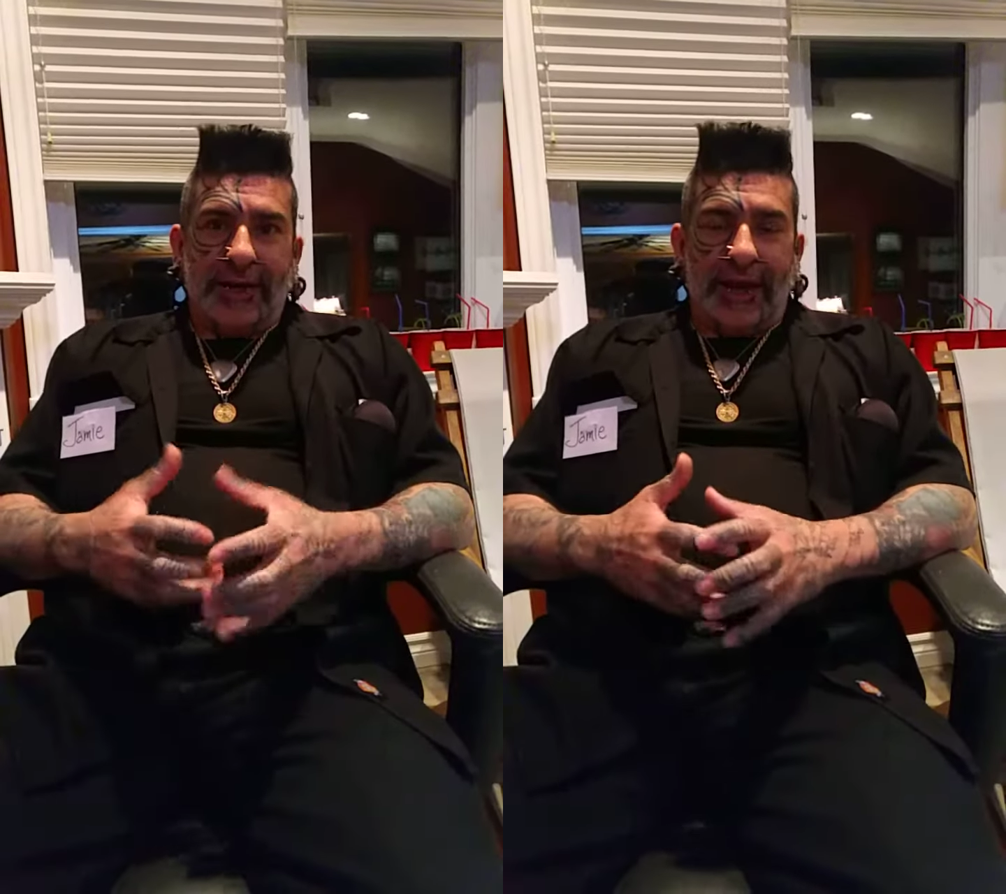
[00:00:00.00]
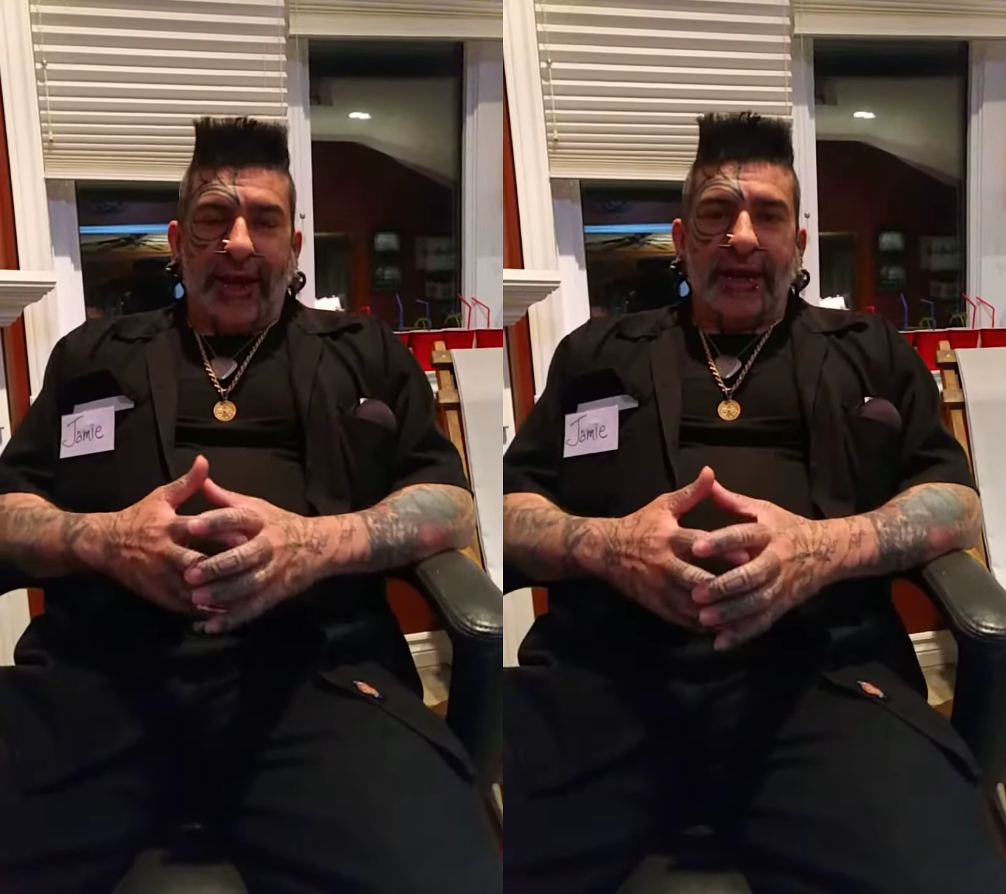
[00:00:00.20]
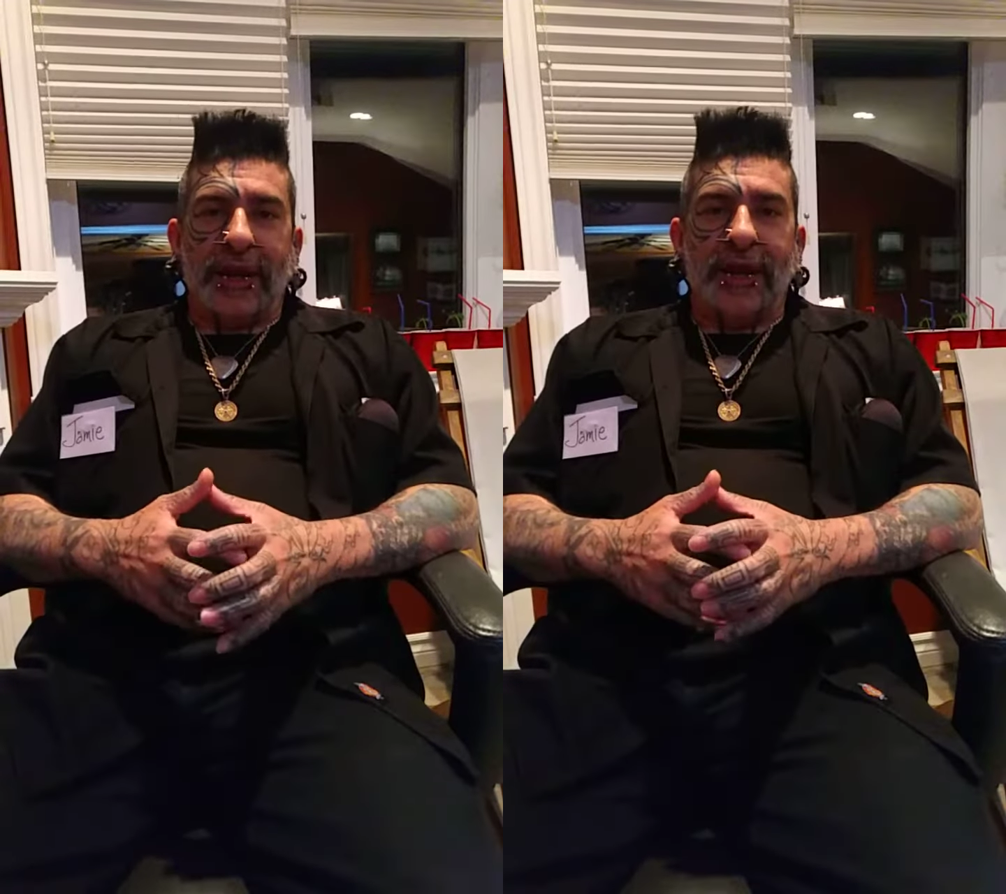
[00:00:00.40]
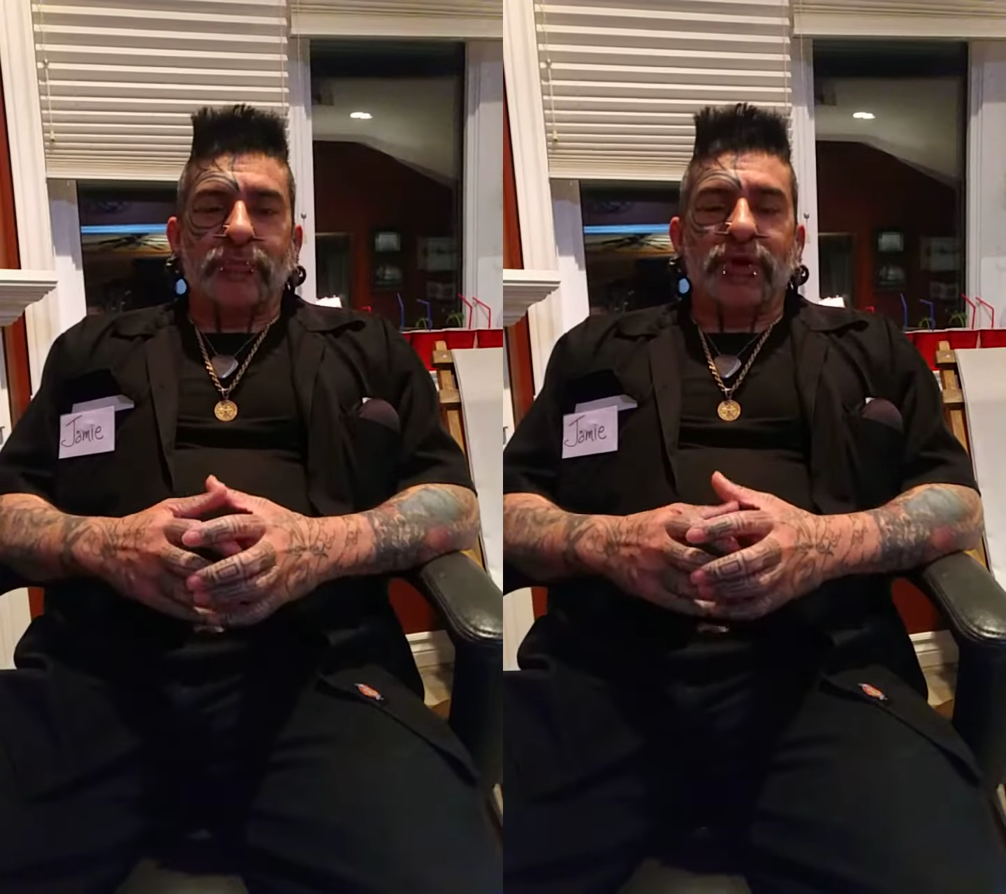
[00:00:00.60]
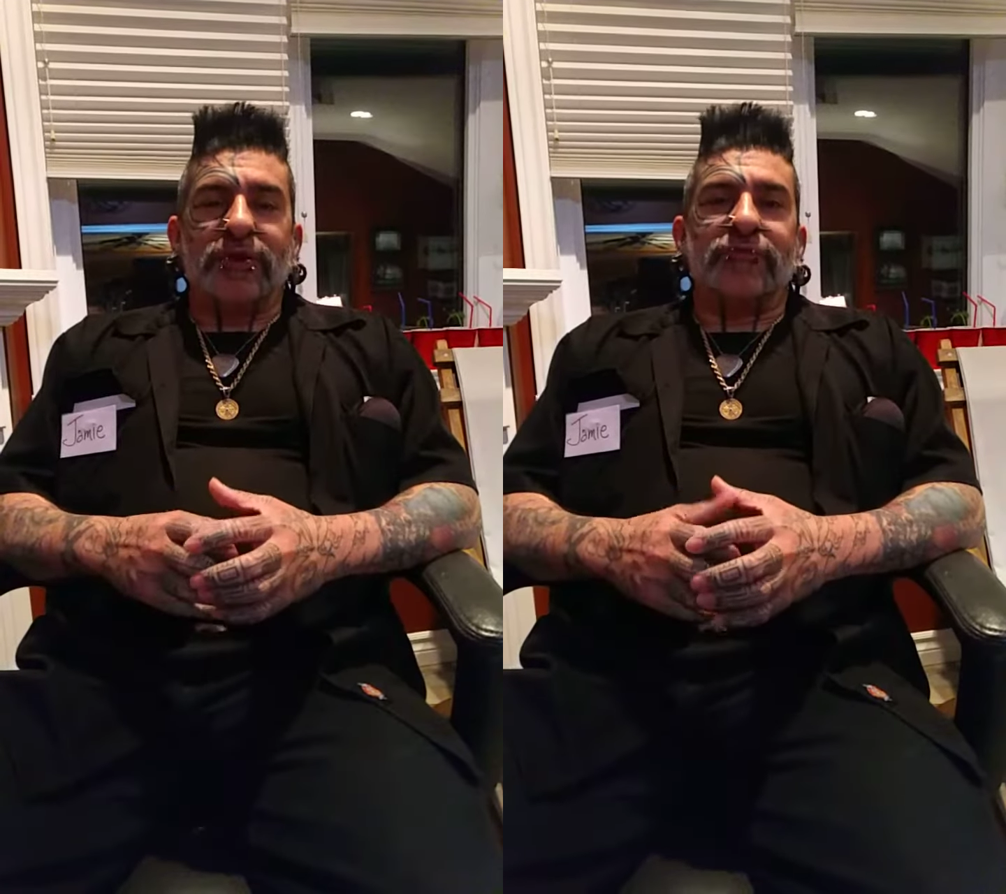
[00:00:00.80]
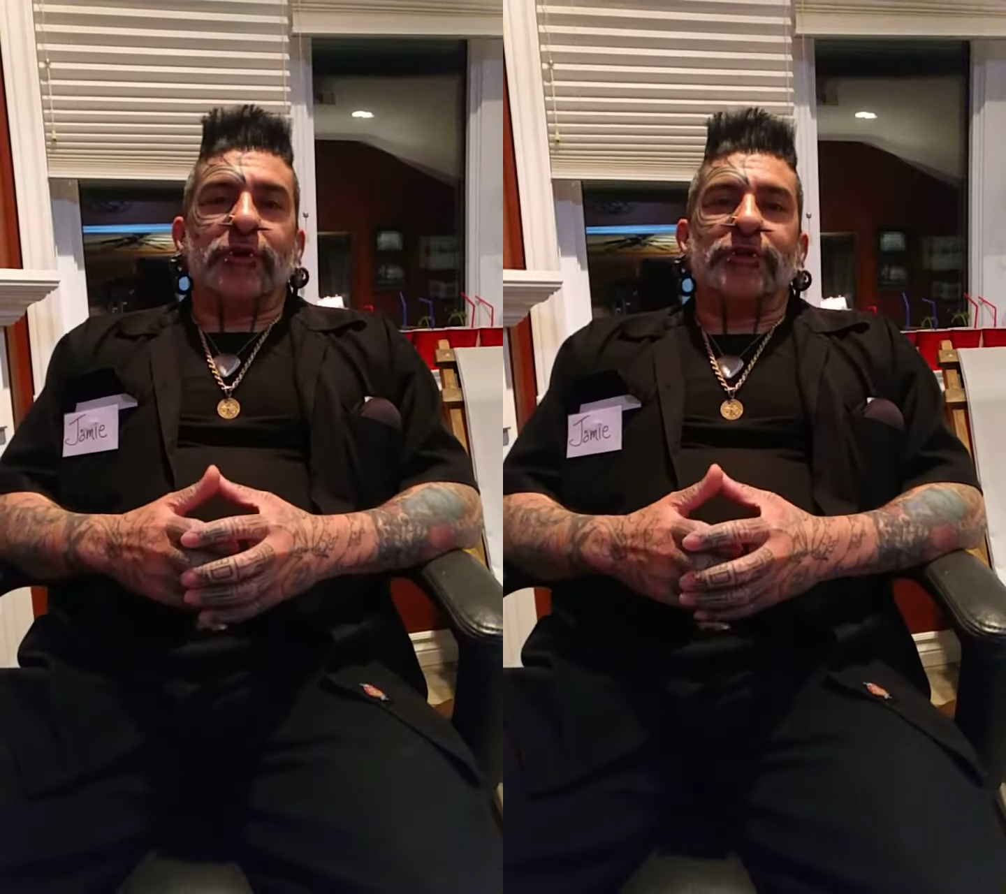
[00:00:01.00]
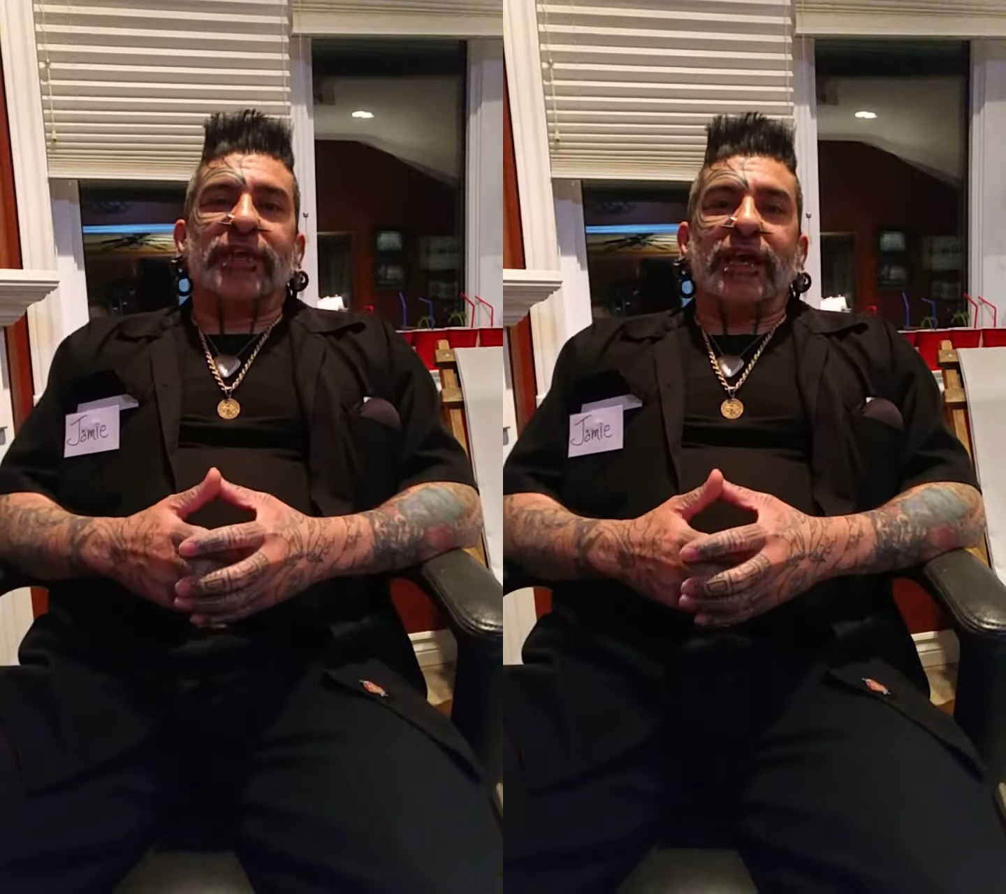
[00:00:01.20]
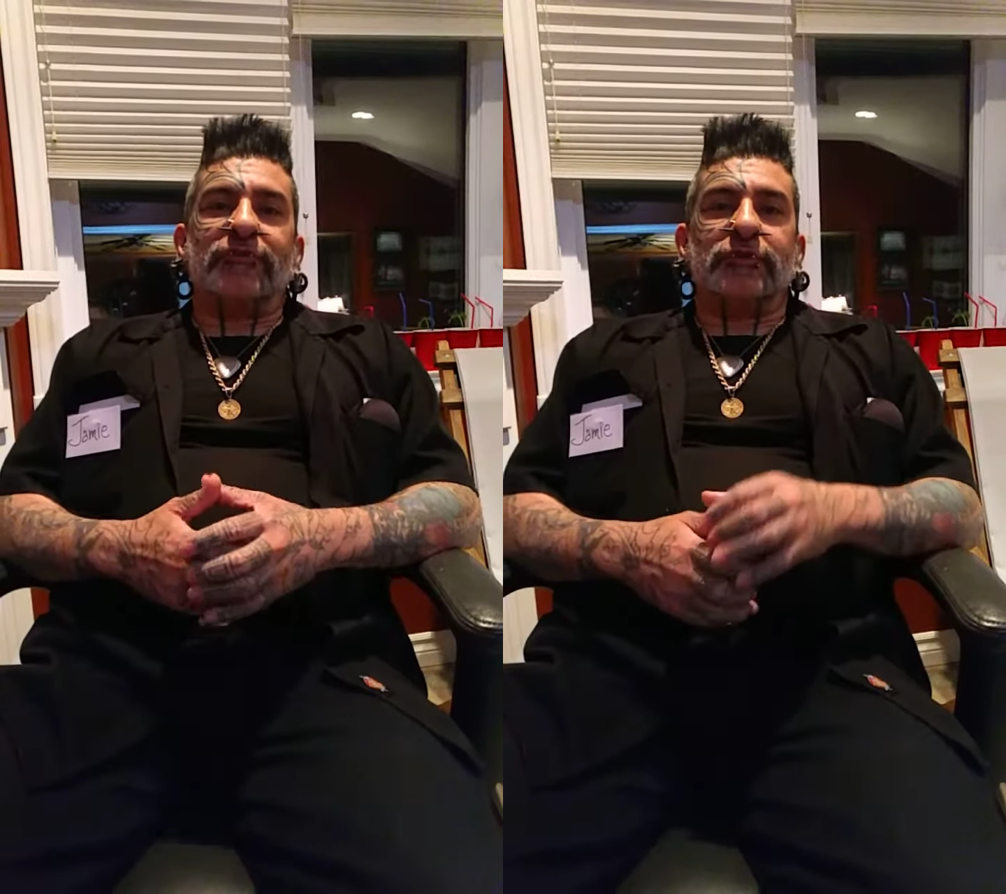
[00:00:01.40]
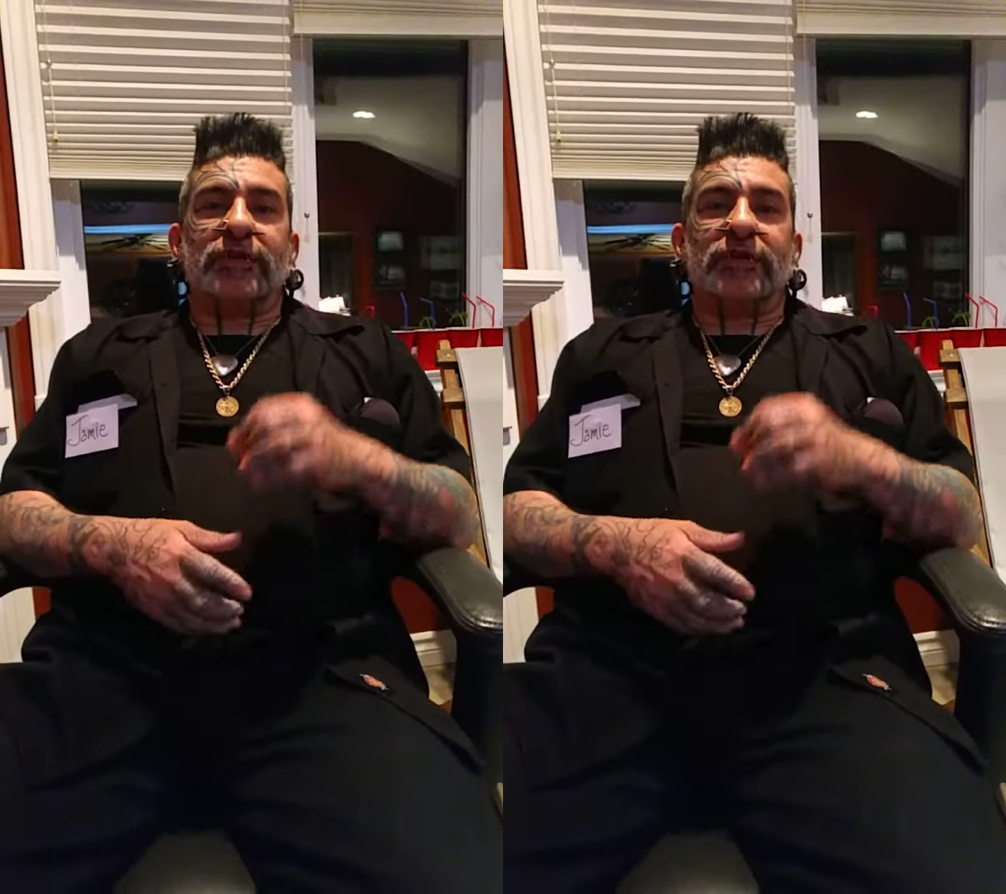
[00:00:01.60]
and, and being very thankful